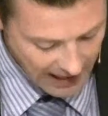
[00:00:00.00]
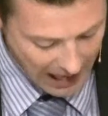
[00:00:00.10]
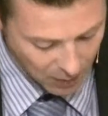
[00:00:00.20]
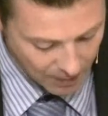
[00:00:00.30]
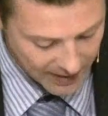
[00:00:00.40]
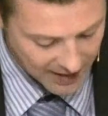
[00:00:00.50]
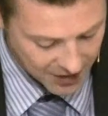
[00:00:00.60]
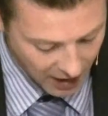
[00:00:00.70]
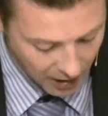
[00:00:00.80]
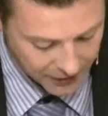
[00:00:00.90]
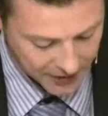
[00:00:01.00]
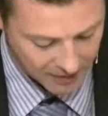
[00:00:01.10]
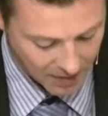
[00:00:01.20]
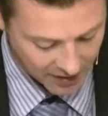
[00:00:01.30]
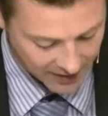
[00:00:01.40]
I will be exalted
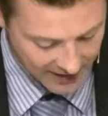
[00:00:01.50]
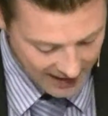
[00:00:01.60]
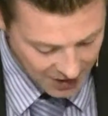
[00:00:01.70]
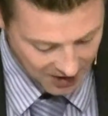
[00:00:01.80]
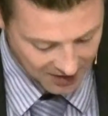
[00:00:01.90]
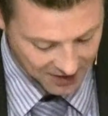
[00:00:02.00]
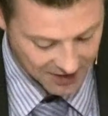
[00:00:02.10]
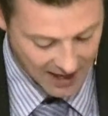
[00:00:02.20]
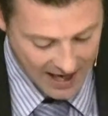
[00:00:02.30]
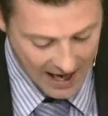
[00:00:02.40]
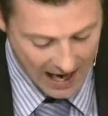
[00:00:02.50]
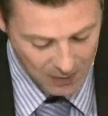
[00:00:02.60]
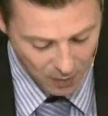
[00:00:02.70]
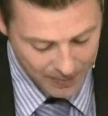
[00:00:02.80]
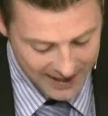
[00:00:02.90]
among the nations. I
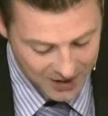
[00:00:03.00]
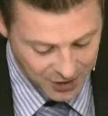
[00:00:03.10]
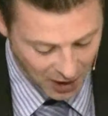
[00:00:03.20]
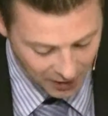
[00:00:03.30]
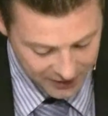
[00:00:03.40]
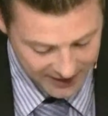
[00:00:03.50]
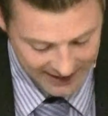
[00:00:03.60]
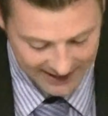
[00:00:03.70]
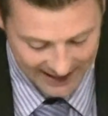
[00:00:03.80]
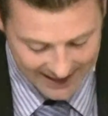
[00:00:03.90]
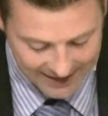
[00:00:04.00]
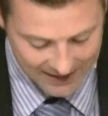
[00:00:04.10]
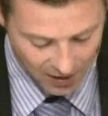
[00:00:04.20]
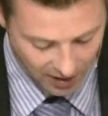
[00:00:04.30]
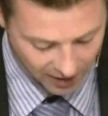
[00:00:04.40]
will be exalted in
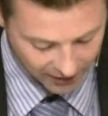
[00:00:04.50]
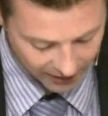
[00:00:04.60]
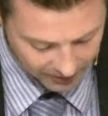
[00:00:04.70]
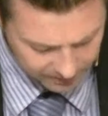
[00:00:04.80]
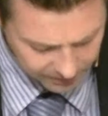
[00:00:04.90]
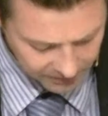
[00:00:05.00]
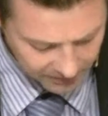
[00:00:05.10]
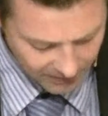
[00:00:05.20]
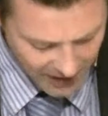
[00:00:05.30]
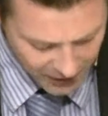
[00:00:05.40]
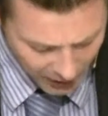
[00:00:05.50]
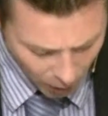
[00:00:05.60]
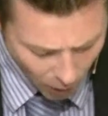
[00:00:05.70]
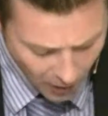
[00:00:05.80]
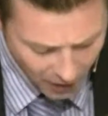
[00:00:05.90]
the earth. The
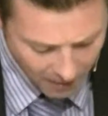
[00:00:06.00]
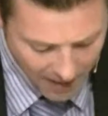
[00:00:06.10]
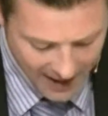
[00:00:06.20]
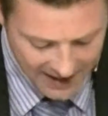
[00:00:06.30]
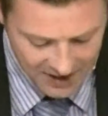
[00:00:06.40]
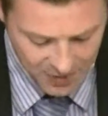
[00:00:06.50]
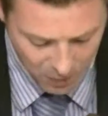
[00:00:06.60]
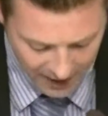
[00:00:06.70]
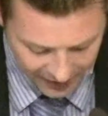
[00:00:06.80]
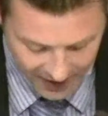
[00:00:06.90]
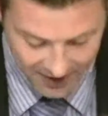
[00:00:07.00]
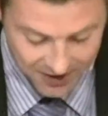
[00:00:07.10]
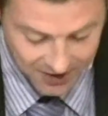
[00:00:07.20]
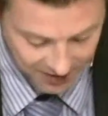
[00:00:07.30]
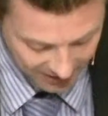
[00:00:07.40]
Lord Almighty is with
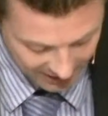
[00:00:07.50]
us.